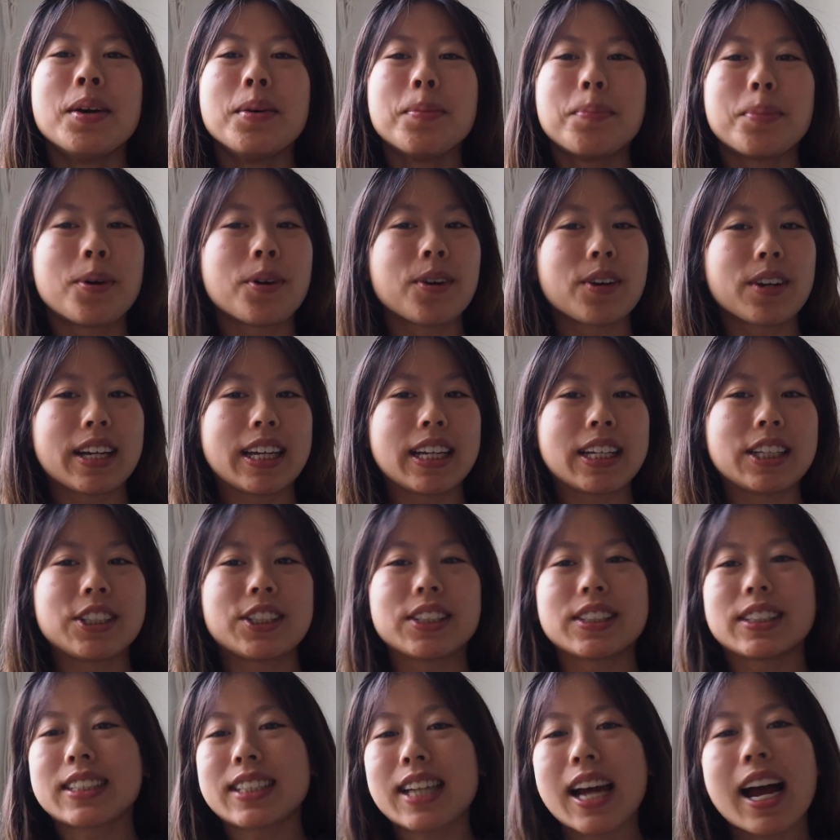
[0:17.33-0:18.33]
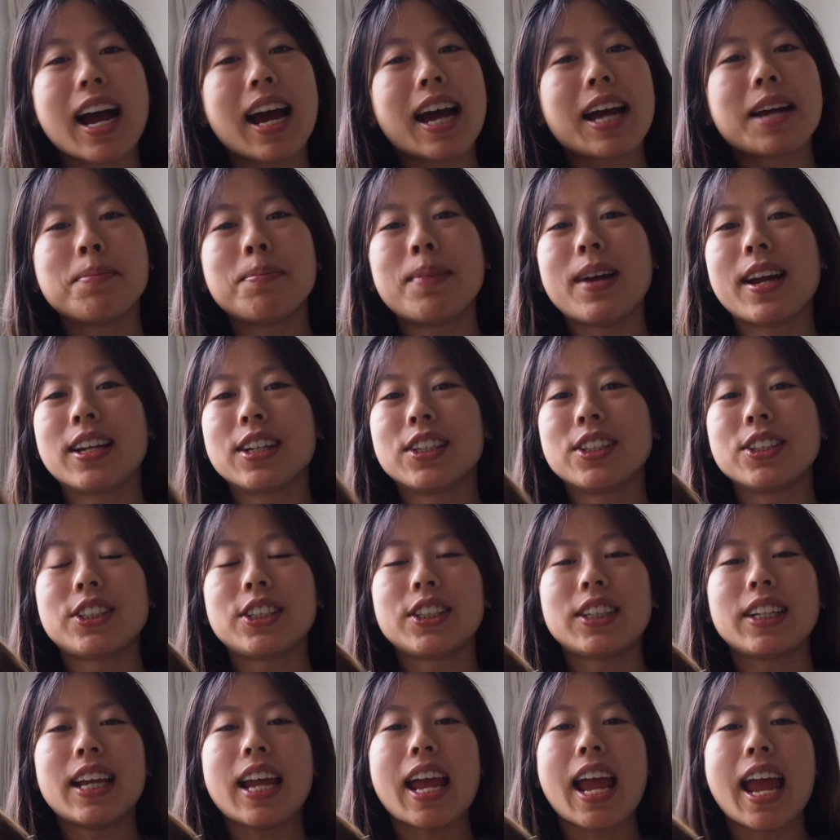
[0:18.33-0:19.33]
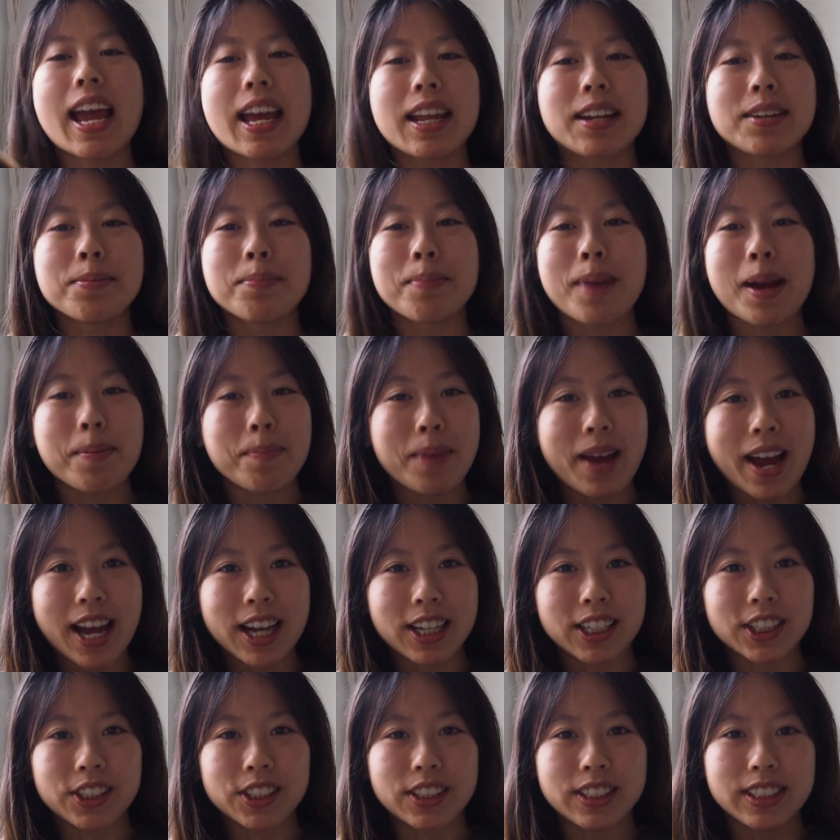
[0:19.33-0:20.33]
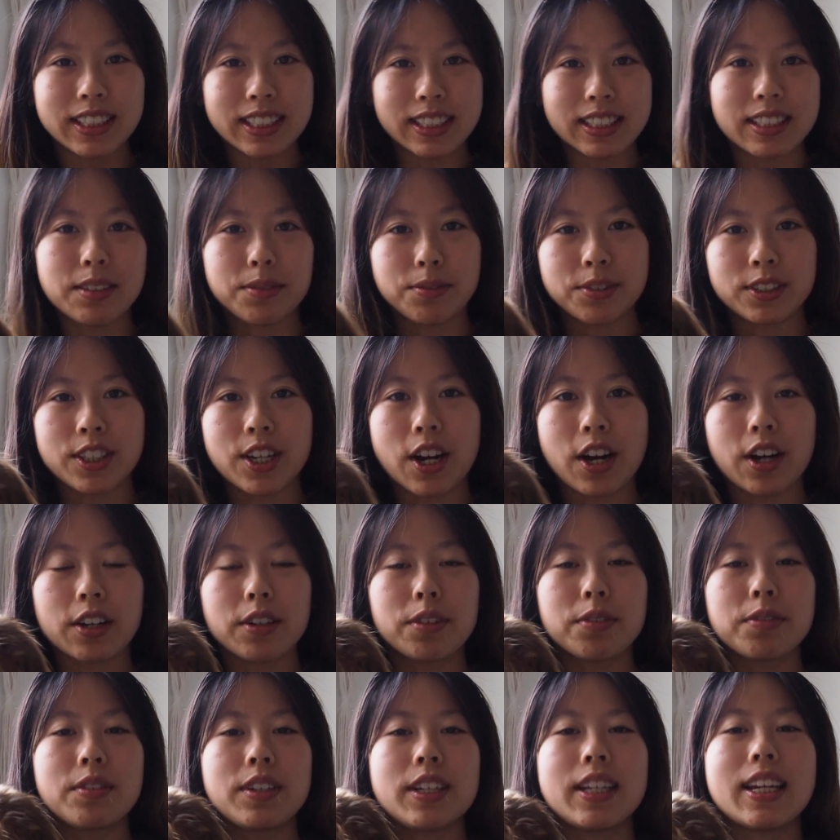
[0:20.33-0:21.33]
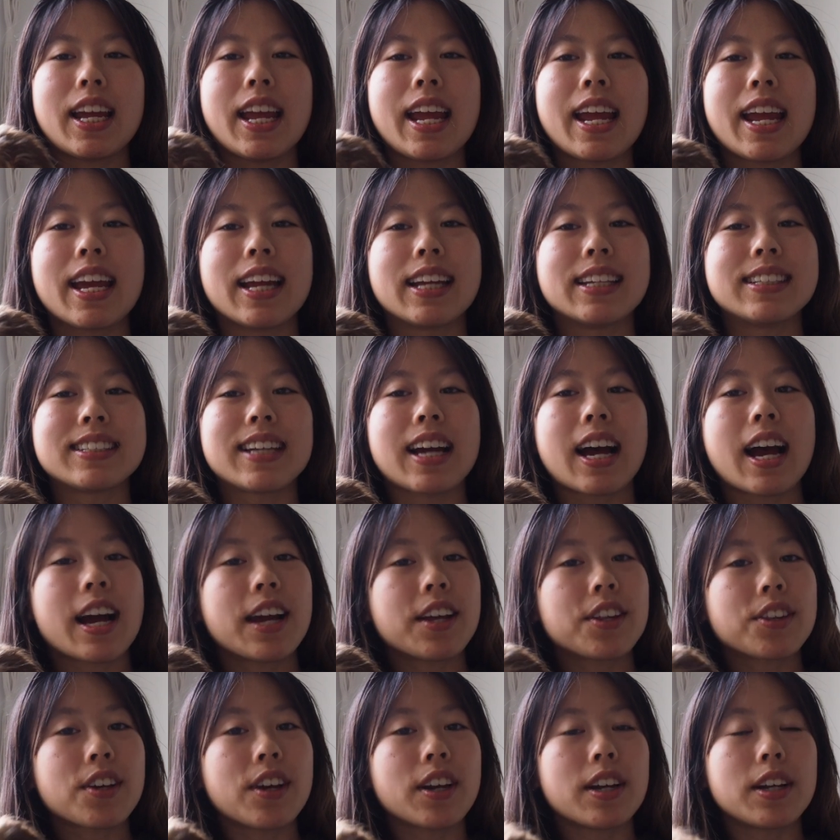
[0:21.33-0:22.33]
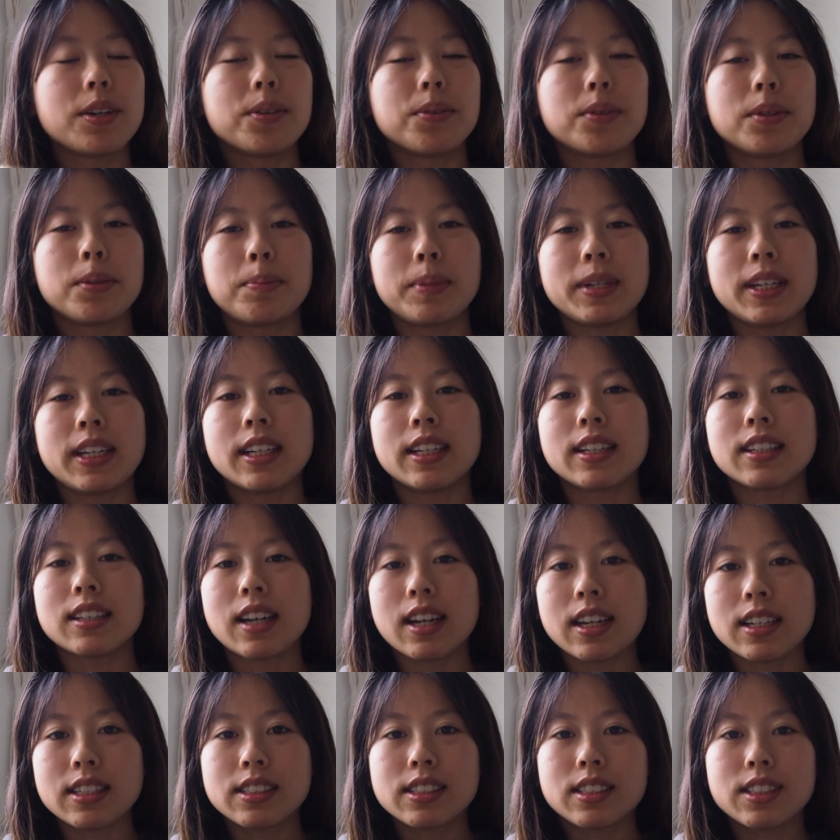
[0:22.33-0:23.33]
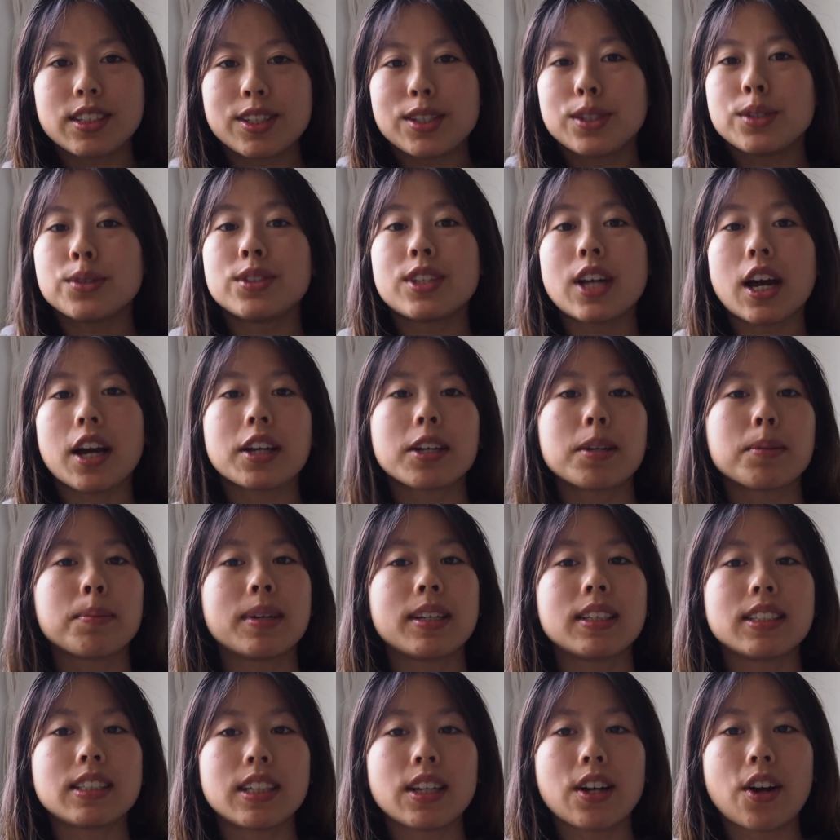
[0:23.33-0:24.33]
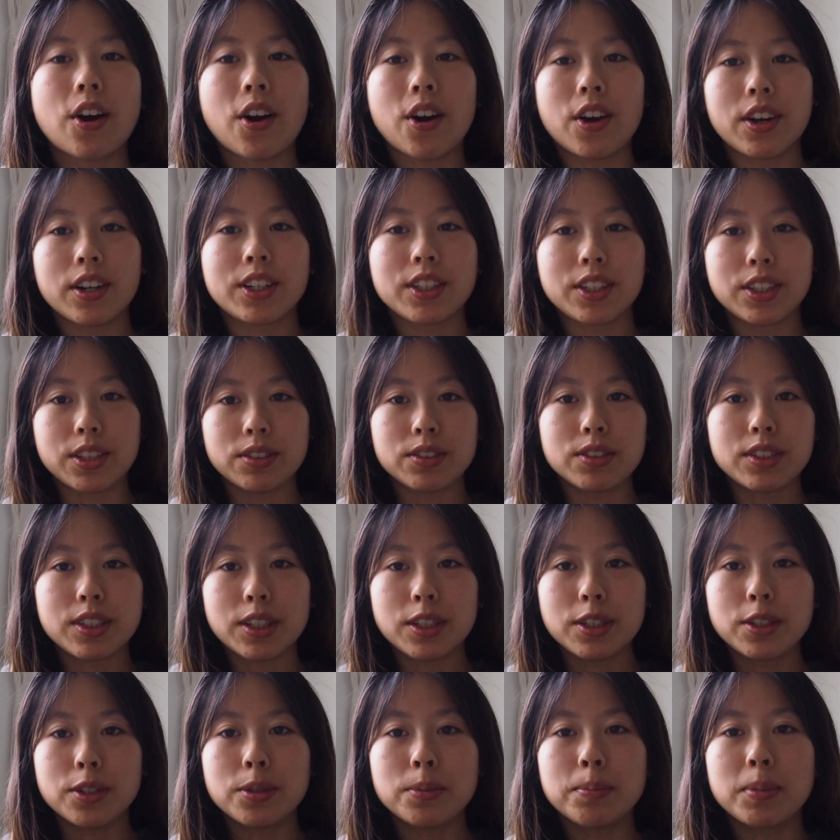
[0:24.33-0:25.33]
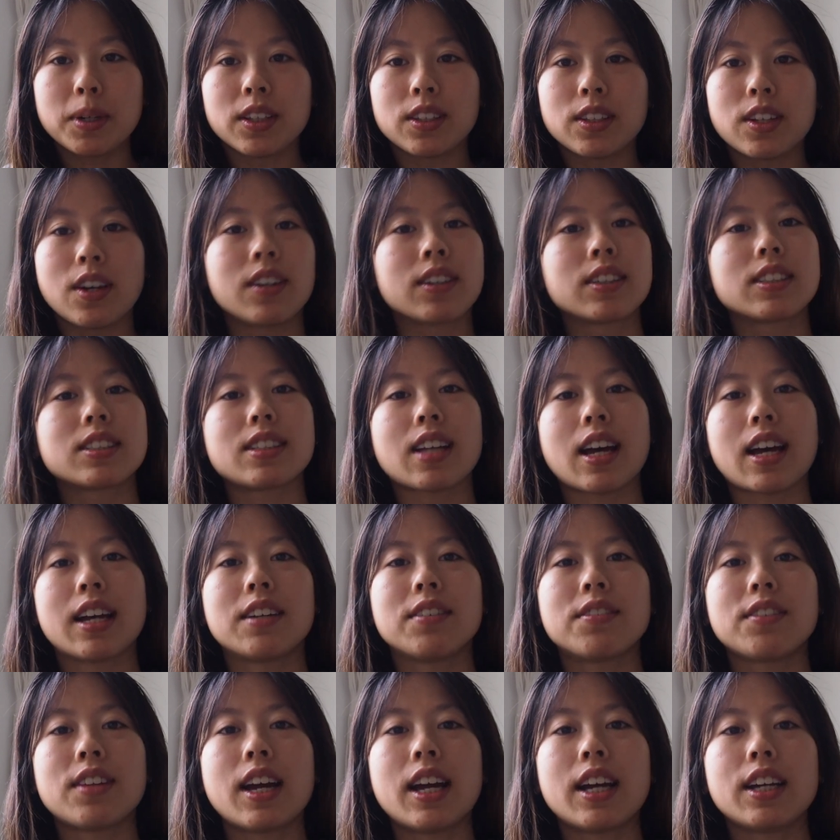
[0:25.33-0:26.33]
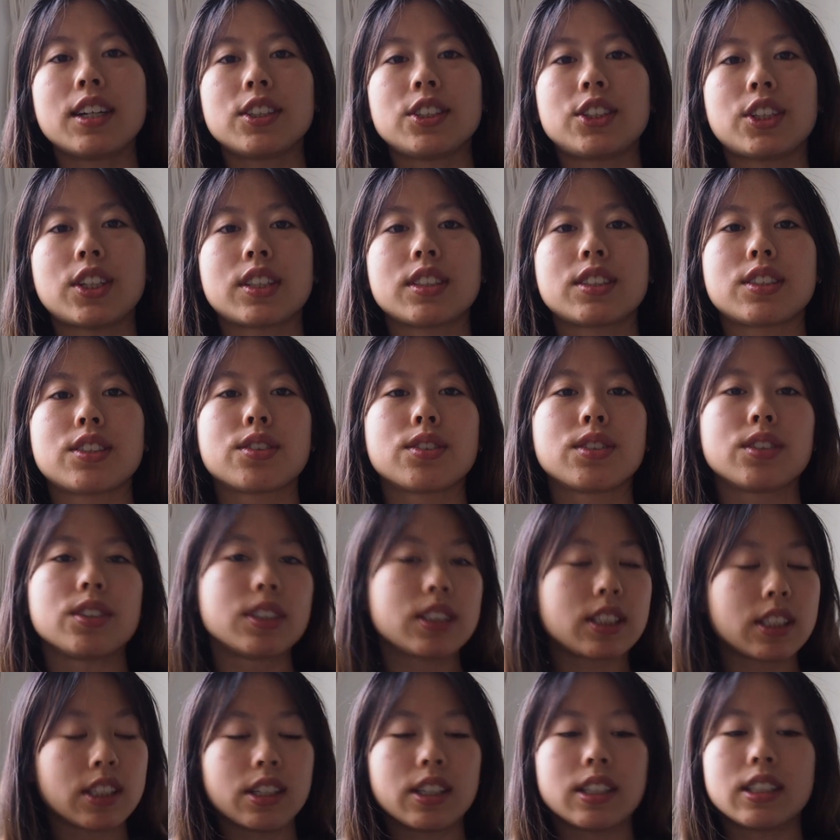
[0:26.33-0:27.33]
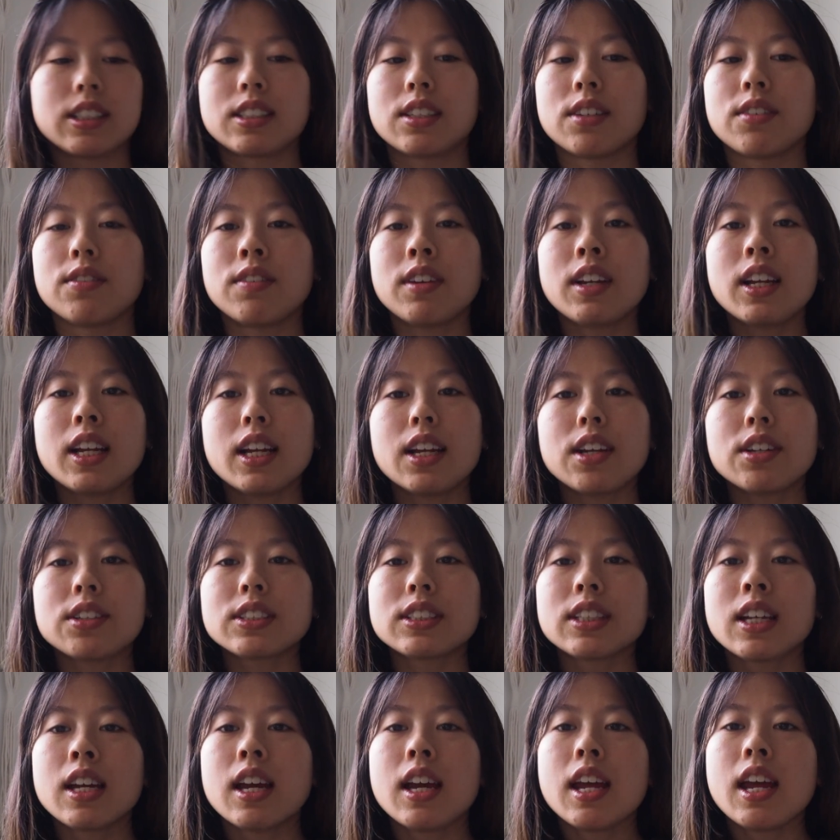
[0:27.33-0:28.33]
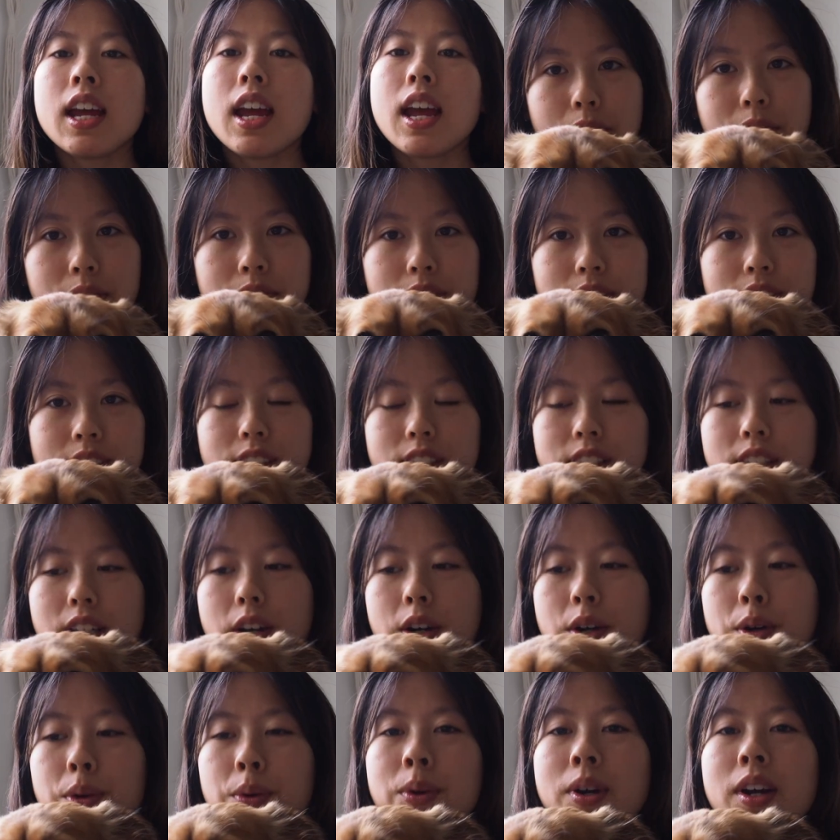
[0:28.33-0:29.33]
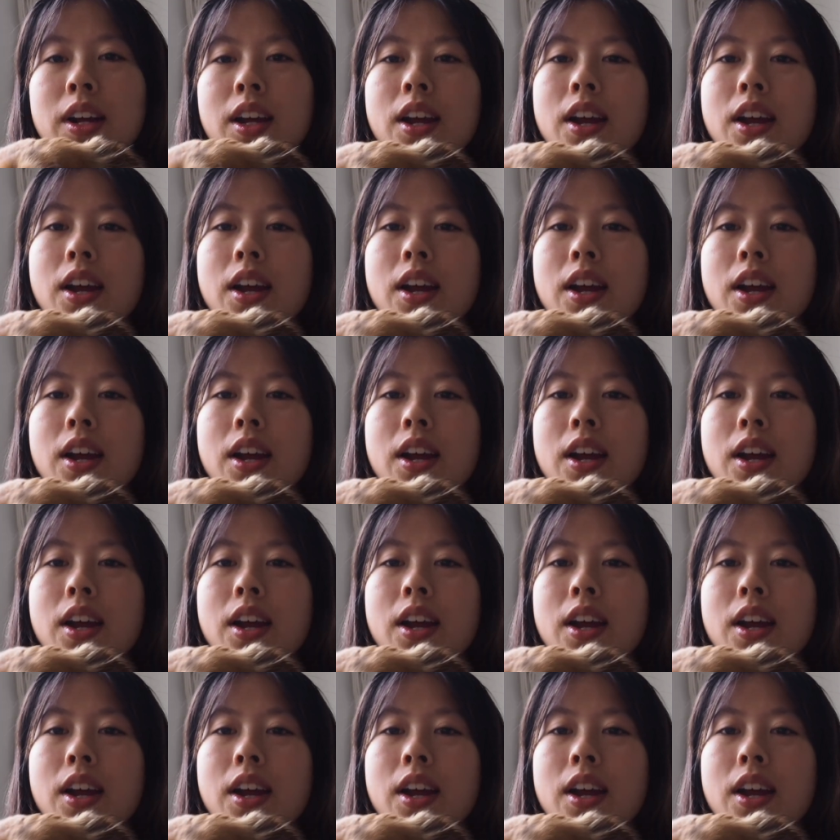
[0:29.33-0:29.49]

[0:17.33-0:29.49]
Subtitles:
pouring just time, energy, and my passion into photography, and I thought it would be nice to document it on YouTube alongside of that, just through a series of videos. So